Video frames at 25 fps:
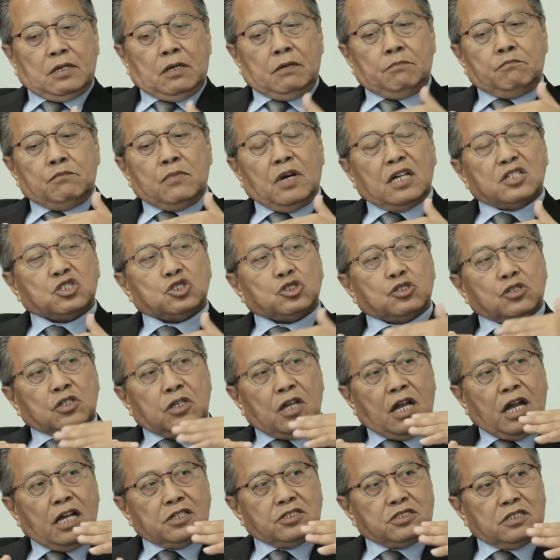much
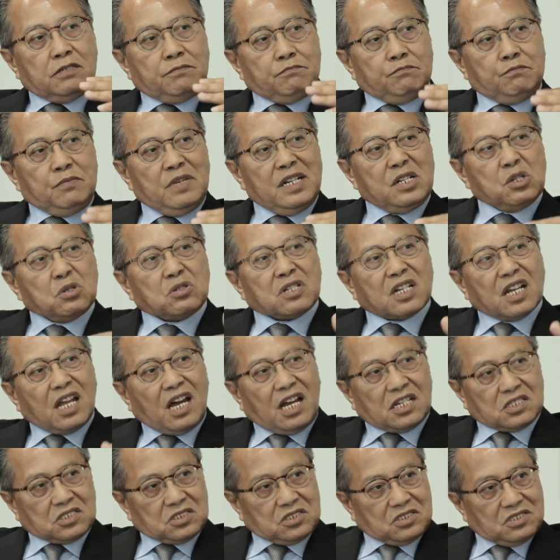larger middle
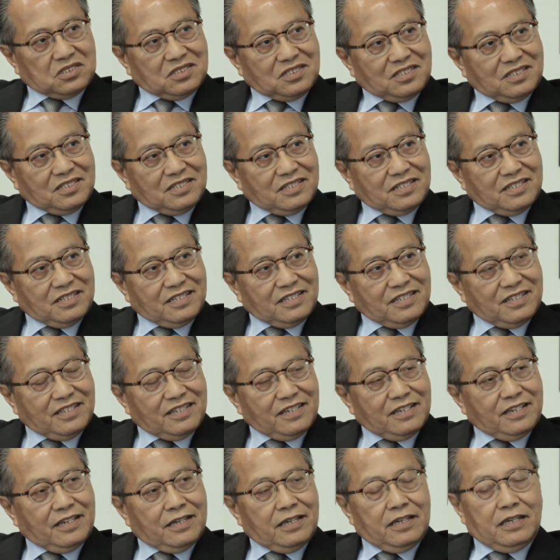class
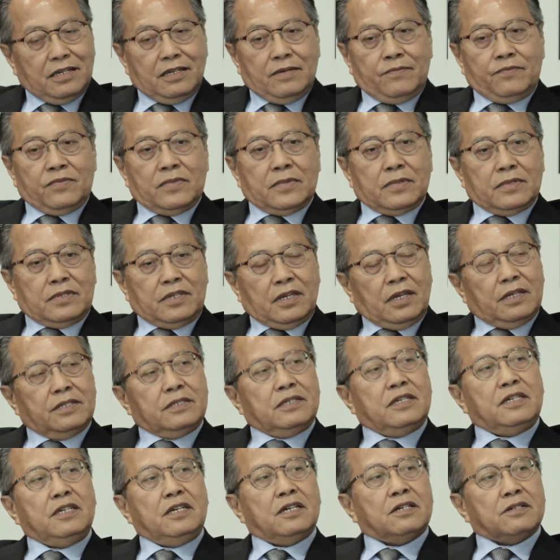
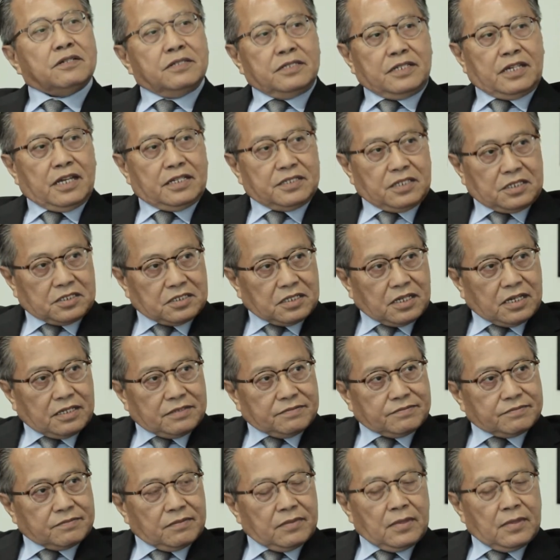than here in Kazakhstan.